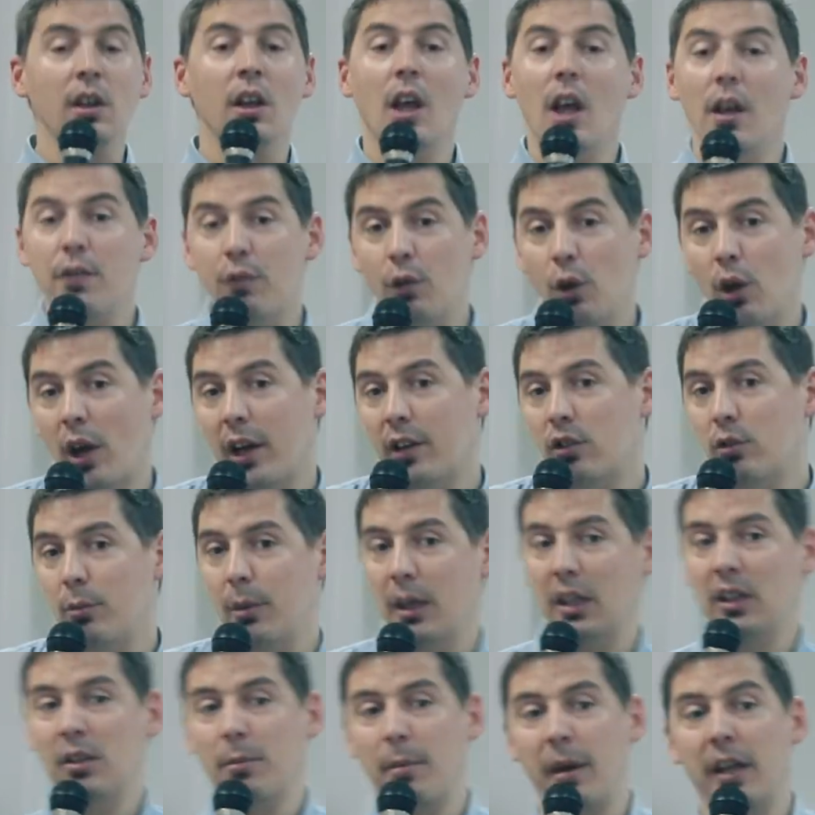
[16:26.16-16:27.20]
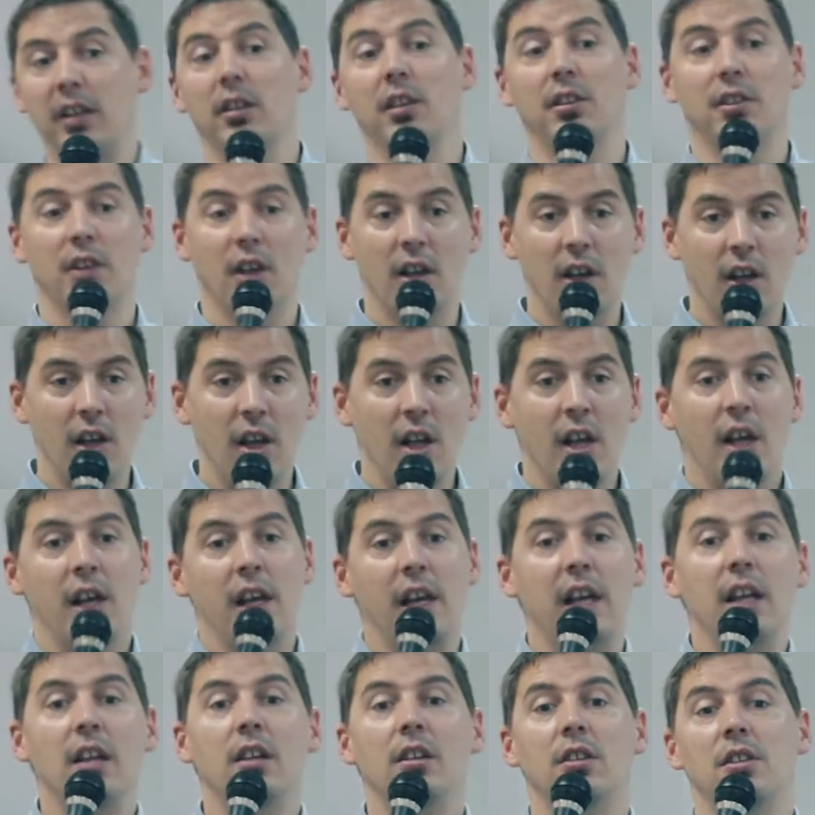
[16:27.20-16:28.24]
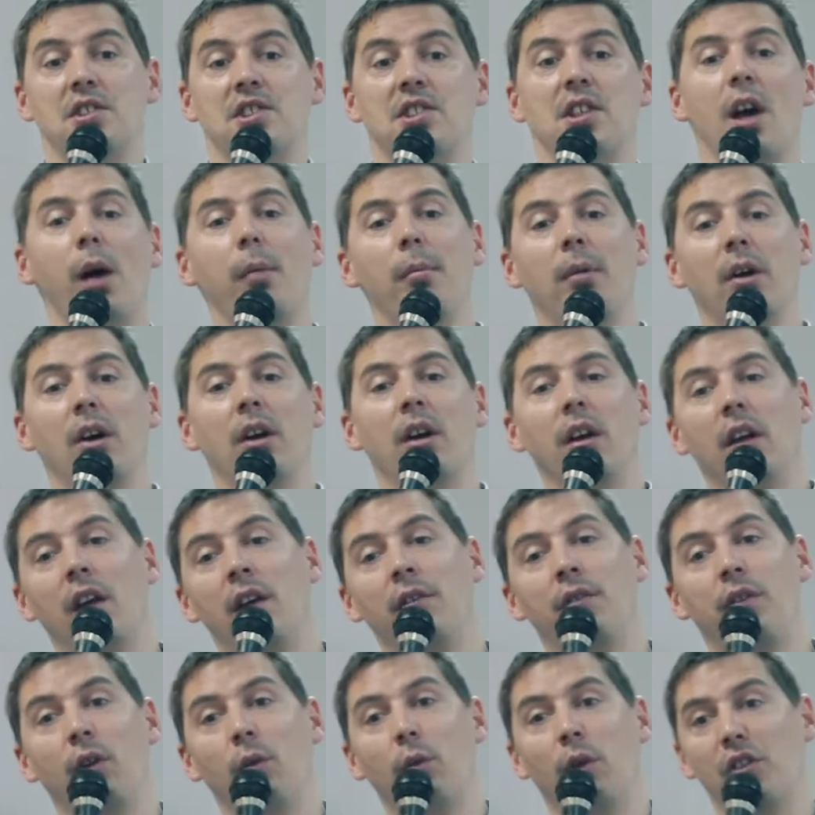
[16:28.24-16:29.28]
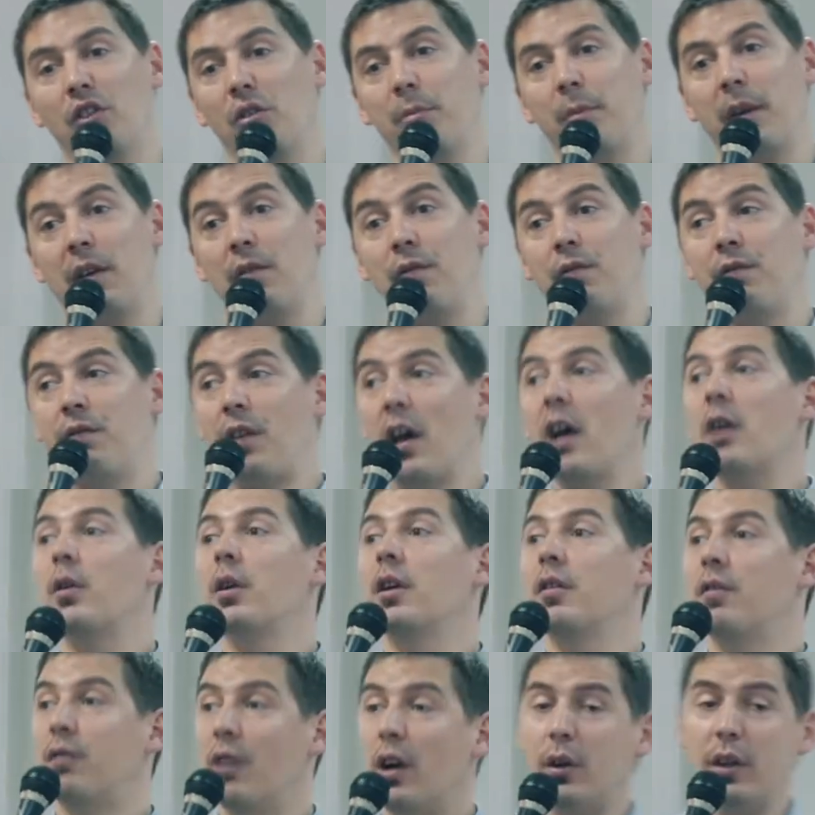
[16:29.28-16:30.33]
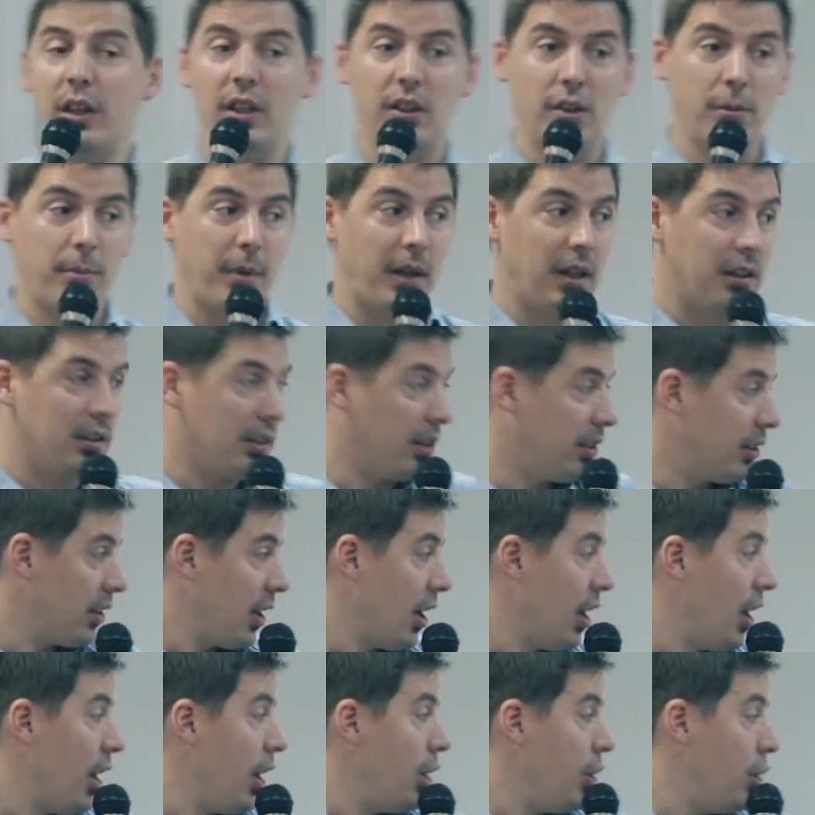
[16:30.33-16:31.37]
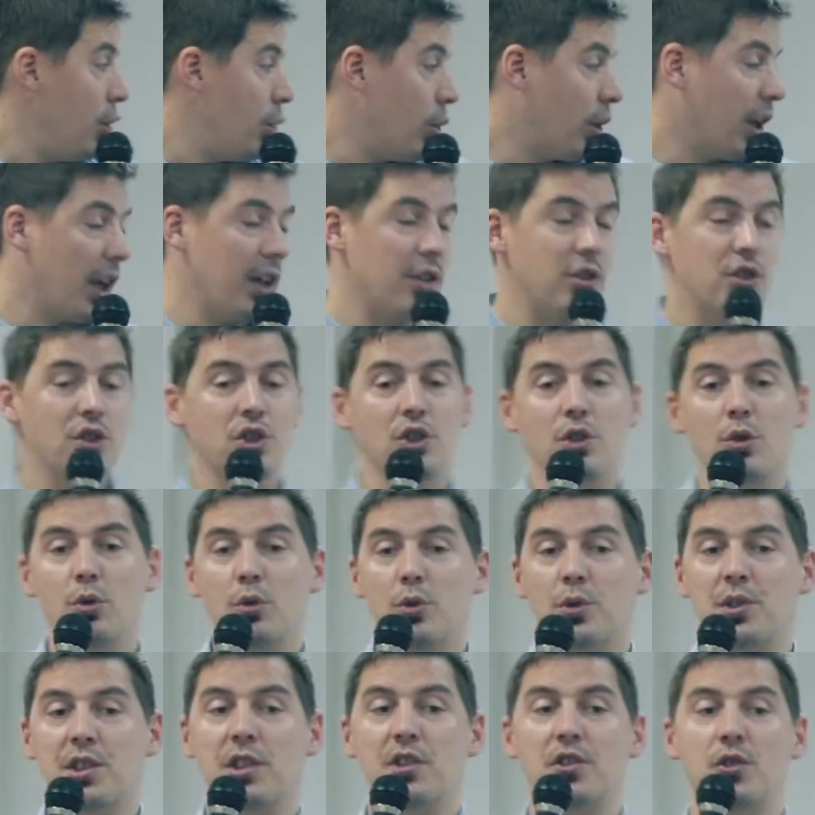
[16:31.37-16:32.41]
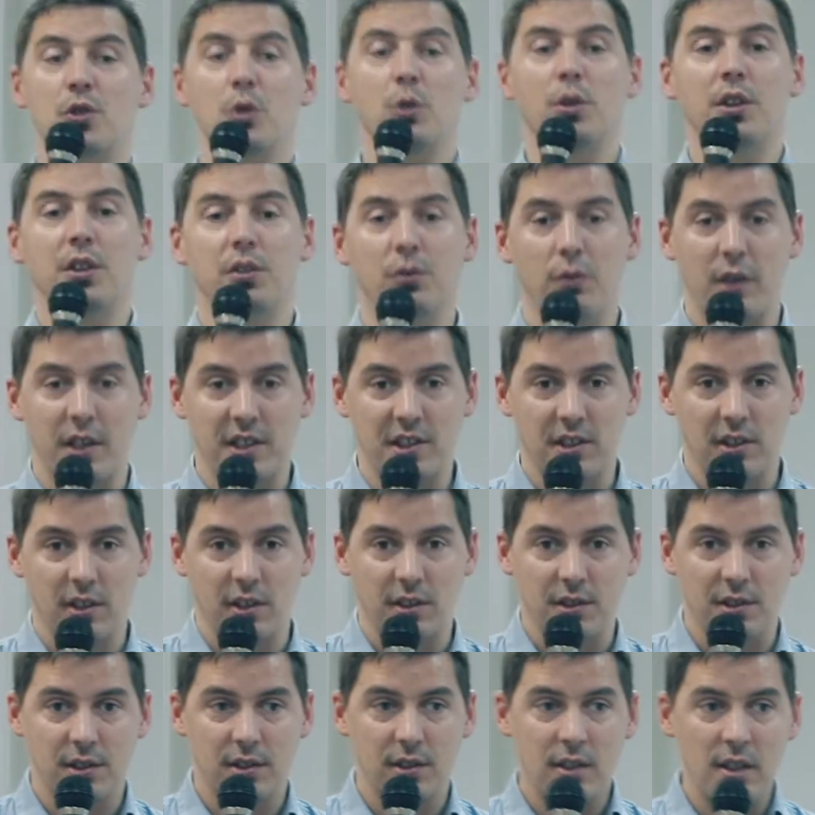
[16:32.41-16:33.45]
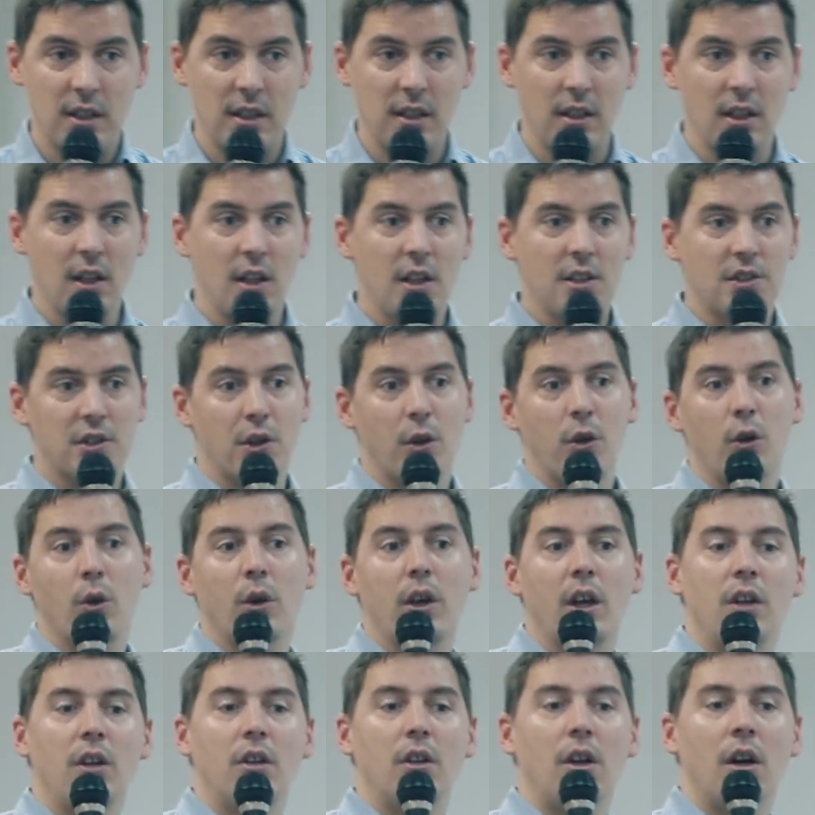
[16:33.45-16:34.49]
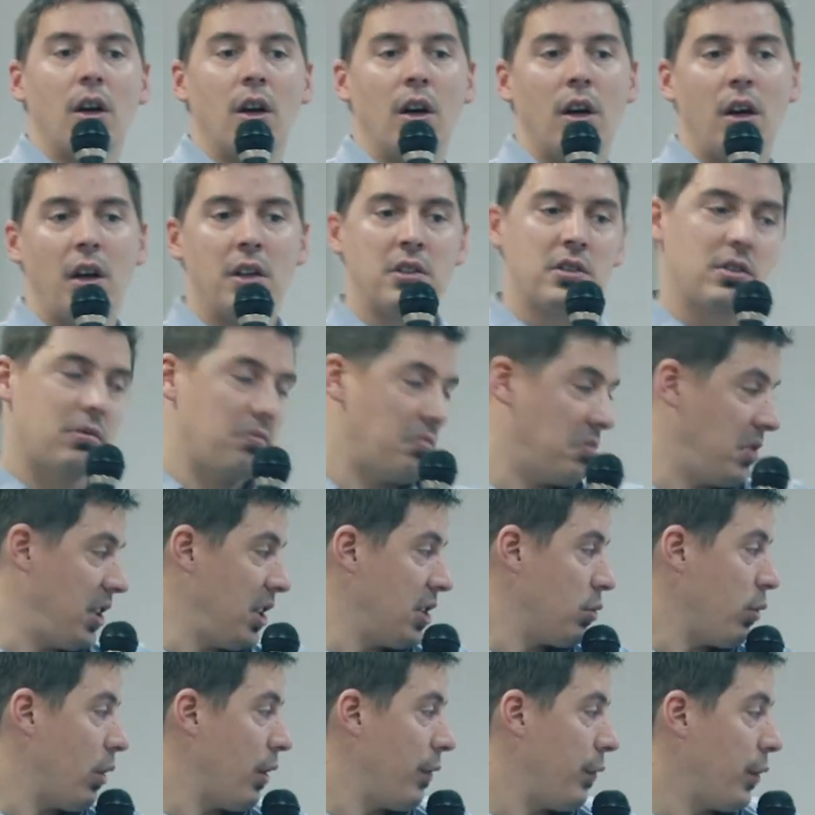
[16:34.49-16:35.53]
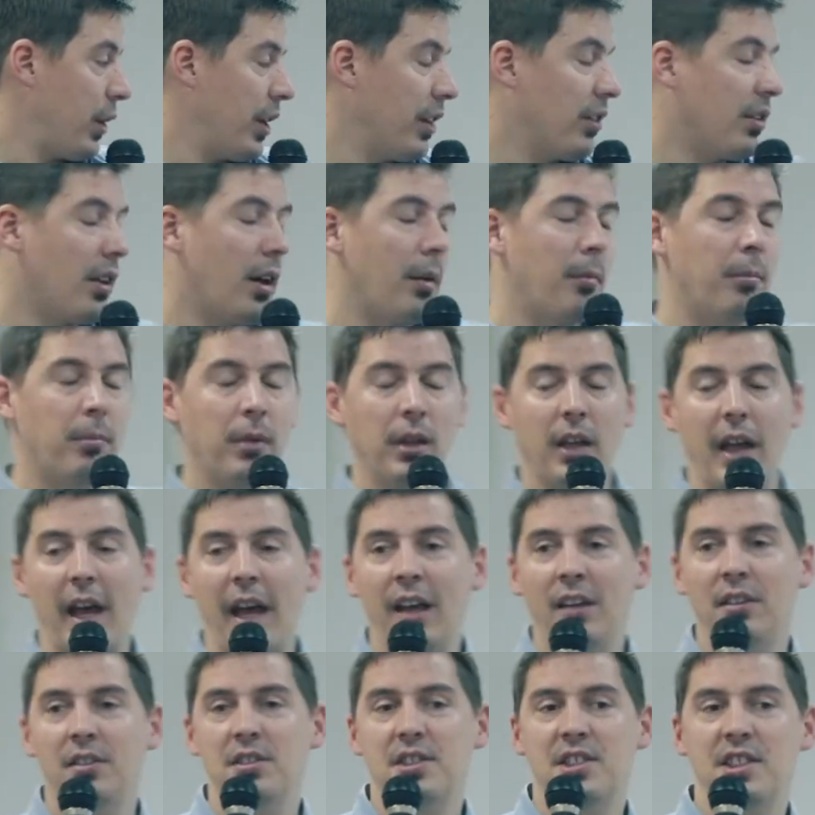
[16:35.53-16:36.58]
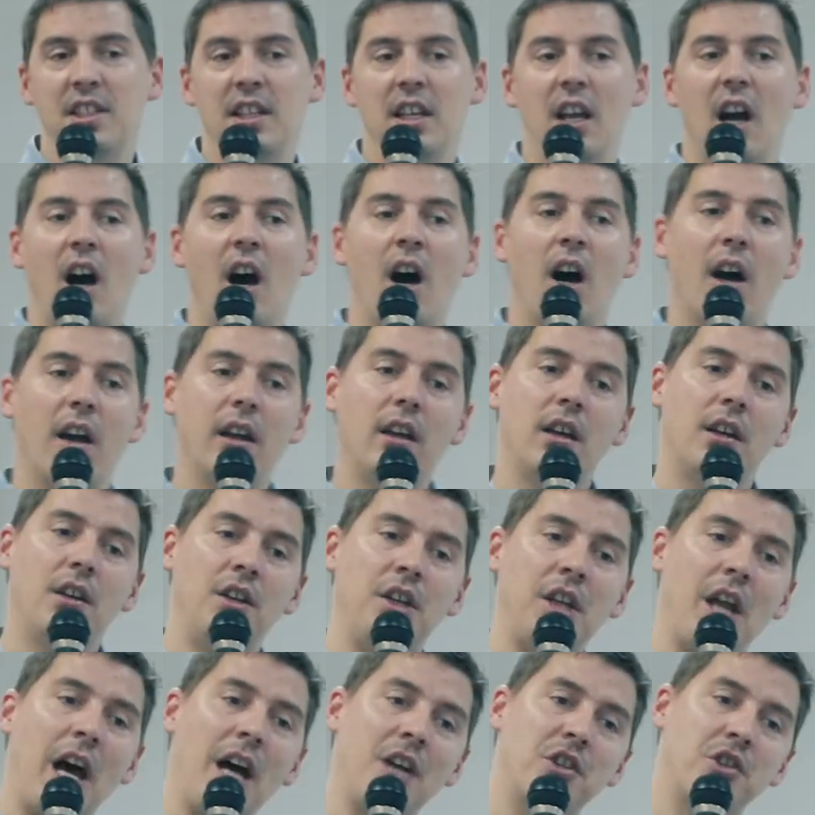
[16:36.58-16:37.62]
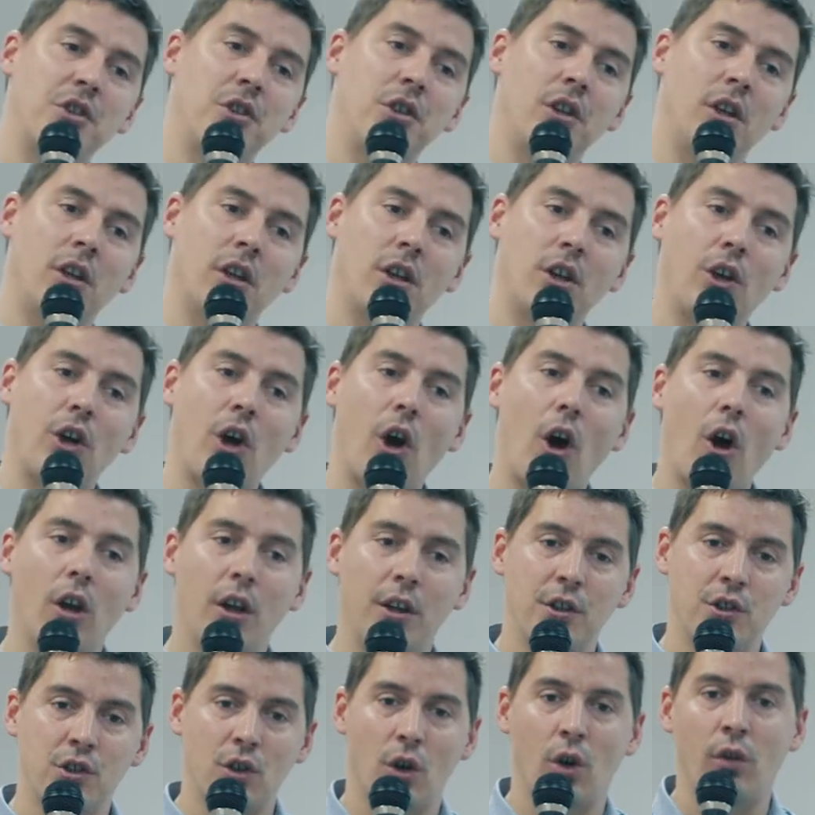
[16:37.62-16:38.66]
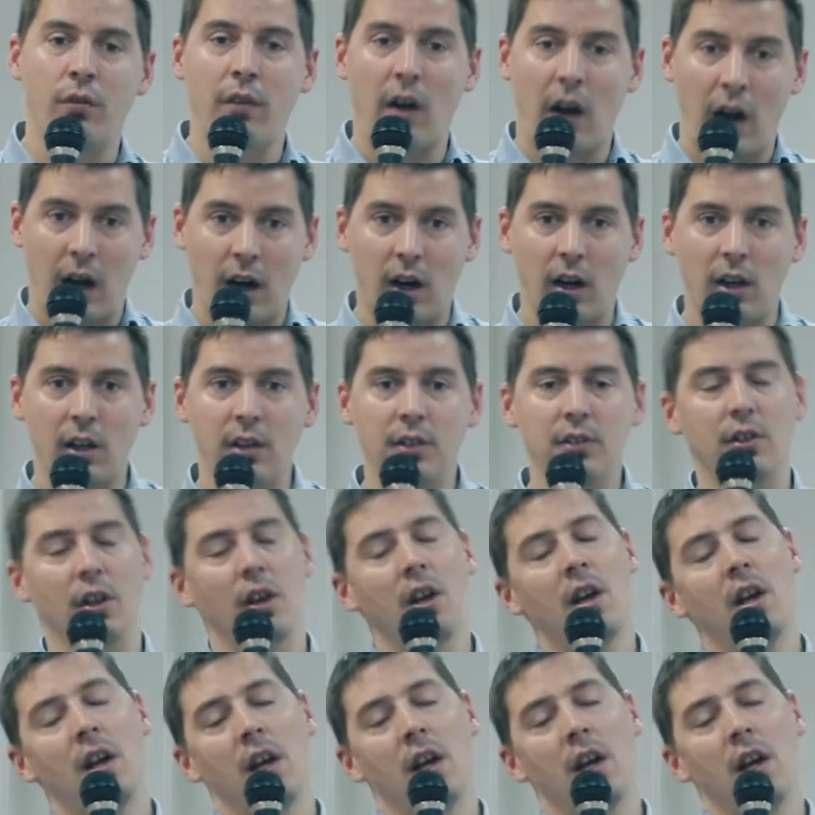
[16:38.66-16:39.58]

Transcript: if you like to be independent. In the summer, if you want to be very, very independent, you can choose student residence. Yeah, so you can. It's this one, for example, NCI, National College of Ireland.